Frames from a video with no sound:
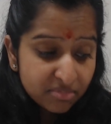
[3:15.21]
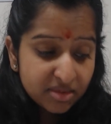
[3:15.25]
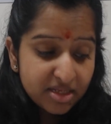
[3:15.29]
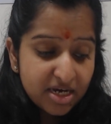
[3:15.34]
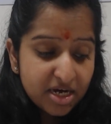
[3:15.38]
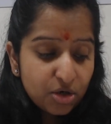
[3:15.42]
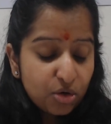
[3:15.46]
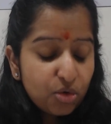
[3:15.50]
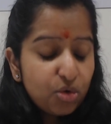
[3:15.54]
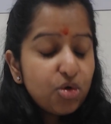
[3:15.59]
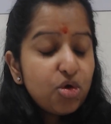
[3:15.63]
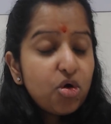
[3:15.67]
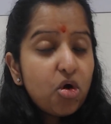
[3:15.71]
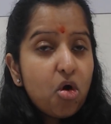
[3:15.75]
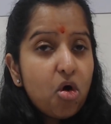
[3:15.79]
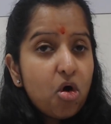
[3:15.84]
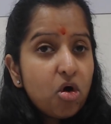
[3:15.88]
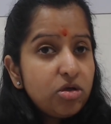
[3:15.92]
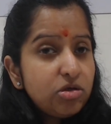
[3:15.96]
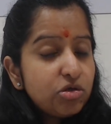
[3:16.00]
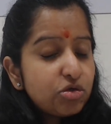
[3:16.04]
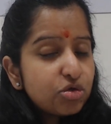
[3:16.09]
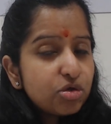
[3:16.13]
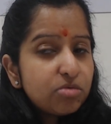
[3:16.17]
There could
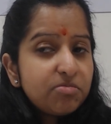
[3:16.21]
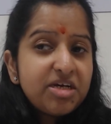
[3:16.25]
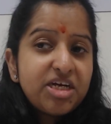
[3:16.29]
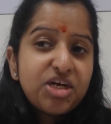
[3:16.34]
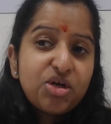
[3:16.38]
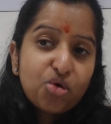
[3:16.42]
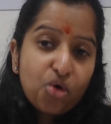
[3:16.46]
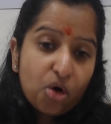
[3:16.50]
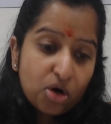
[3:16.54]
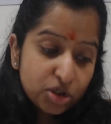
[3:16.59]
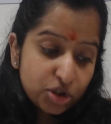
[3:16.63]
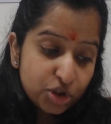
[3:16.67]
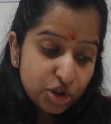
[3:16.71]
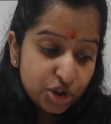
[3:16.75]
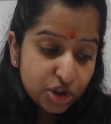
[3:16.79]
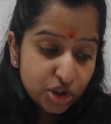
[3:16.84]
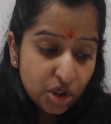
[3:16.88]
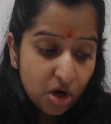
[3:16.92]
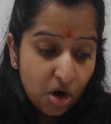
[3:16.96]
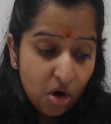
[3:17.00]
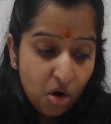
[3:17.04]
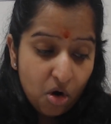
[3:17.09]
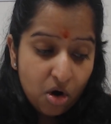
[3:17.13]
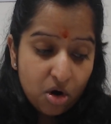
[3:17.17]
also be
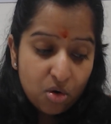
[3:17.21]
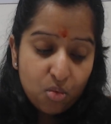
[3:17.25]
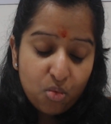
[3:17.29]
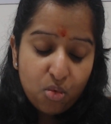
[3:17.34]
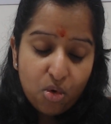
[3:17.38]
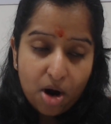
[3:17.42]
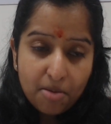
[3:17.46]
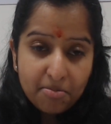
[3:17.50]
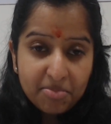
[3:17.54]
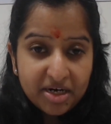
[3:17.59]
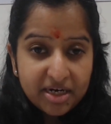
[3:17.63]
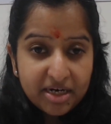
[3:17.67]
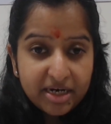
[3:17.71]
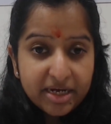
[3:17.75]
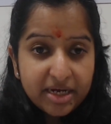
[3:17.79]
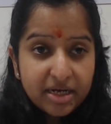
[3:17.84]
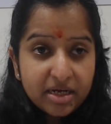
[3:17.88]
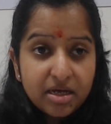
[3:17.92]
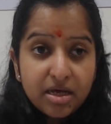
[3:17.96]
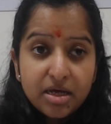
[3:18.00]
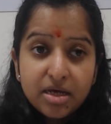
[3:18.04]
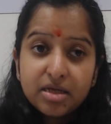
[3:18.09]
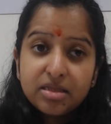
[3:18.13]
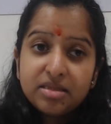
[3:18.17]
nausea or
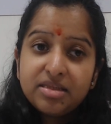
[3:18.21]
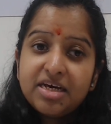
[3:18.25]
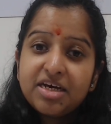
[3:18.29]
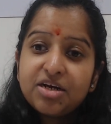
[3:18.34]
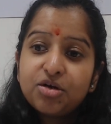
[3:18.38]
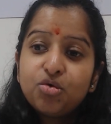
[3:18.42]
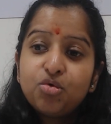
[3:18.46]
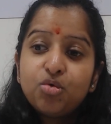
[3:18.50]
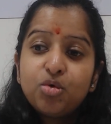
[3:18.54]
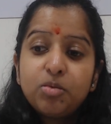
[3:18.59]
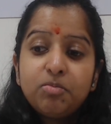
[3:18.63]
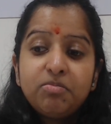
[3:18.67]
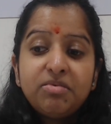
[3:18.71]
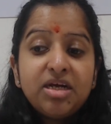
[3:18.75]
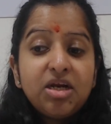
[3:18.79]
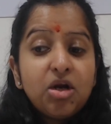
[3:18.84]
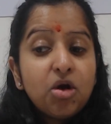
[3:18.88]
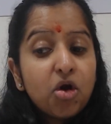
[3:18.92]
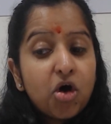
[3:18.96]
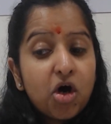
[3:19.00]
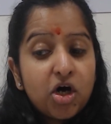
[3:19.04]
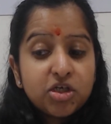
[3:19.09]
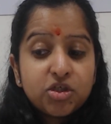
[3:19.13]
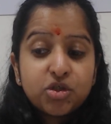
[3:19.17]
vomiting. There could
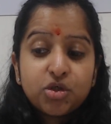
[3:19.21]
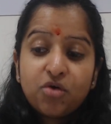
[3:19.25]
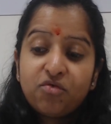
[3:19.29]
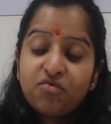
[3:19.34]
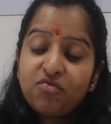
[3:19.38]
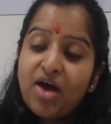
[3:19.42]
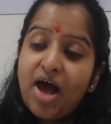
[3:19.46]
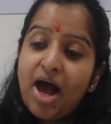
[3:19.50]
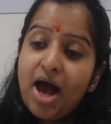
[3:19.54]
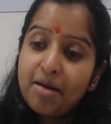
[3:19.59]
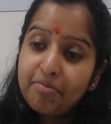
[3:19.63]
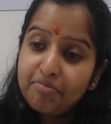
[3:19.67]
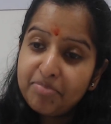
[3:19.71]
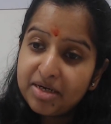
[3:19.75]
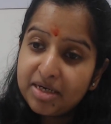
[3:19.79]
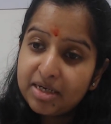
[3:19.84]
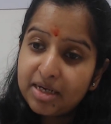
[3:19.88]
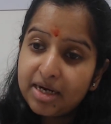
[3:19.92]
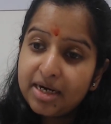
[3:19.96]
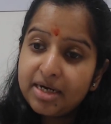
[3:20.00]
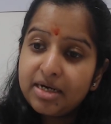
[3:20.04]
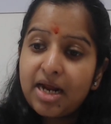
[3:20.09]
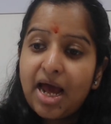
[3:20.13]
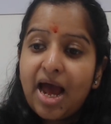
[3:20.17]
be loss of
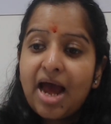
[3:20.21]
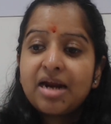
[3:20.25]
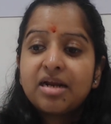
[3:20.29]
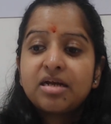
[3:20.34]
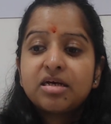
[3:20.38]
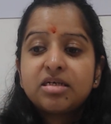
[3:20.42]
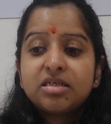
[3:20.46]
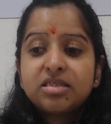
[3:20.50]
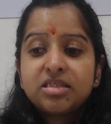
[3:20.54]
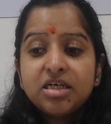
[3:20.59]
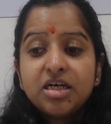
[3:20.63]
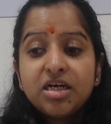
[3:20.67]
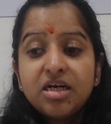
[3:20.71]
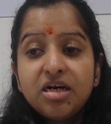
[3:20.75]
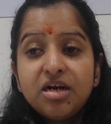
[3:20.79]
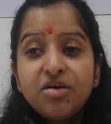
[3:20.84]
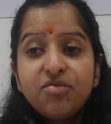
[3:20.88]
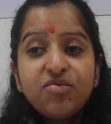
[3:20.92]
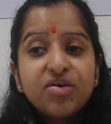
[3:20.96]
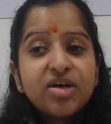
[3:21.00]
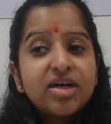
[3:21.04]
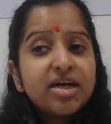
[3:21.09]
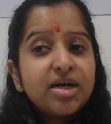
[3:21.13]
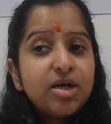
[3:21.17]
appetite and a
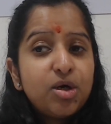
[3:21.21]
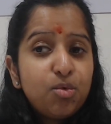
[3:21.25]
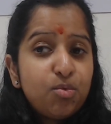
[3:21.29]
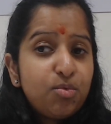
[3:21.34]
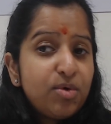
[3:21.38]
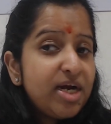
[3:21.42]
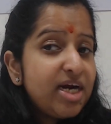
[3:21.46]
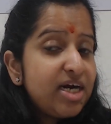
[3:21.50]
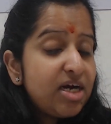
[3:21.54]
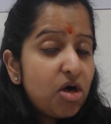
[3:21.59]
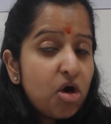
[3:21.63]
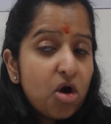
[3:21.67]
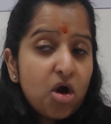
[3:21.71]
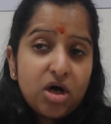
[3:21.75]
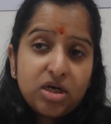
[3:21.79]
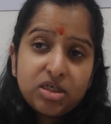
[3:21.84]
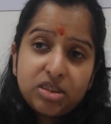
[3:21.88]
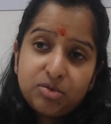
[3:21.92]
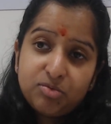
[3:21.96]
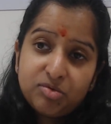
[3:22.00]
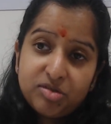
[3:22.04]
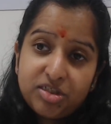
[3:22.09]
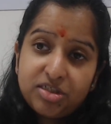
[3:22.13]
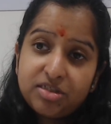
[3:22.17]
significant weight
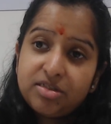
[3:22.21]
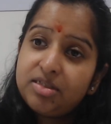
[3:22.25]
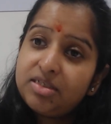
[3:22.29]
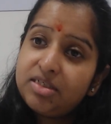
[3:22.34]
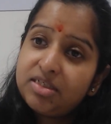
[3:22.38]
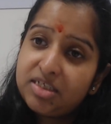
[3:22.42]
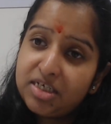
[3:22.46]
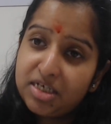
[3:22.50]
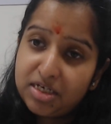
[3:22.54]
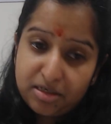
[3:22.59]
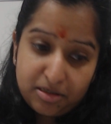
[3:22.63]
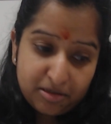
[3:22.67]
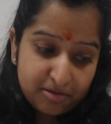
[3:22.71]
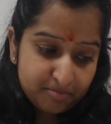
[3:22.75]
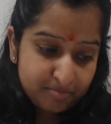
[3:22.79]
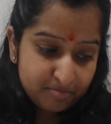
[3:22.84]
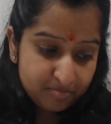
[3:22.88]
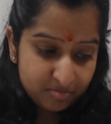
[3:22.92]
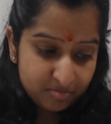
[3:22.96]
loss which is seen.